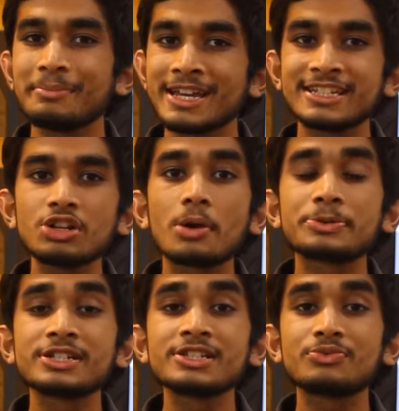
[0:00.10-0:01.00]
major
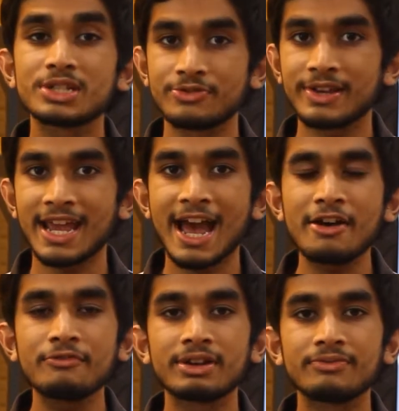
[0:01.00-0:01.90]
options which we
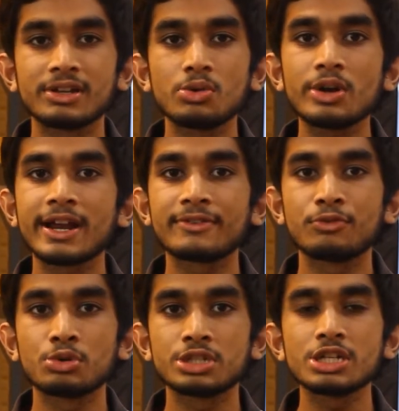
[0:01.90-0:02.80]
have when we look at
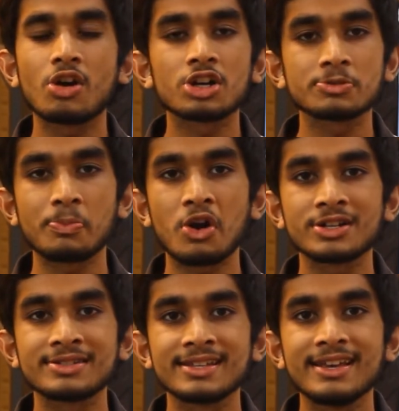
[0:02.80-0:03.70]
4G
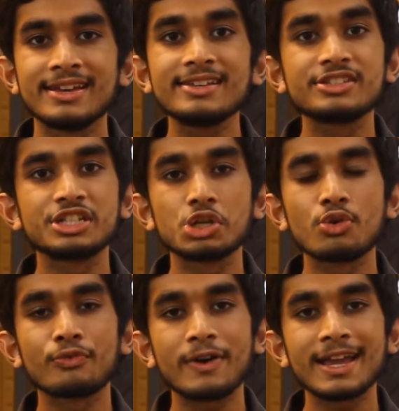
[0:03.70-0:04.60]
hotspots is
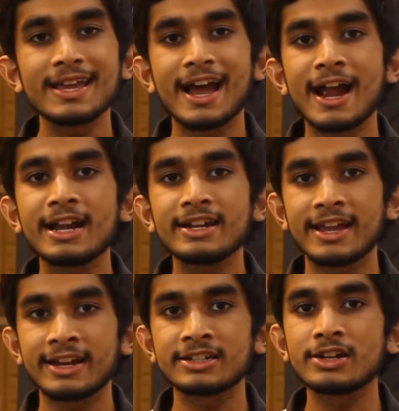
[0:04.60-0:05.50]
JioFi and
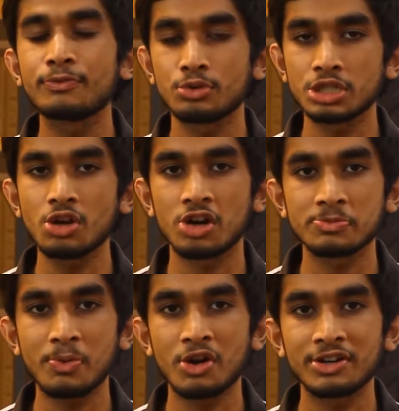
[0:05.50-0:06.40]
Airtel 4G
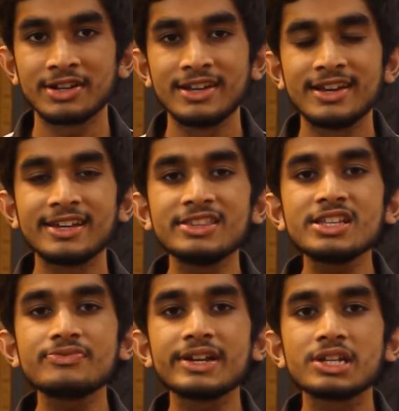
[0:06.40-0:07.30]
hotspot. In
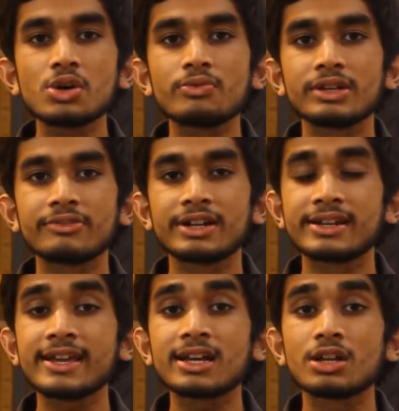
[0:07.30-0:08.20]
this video, we will take a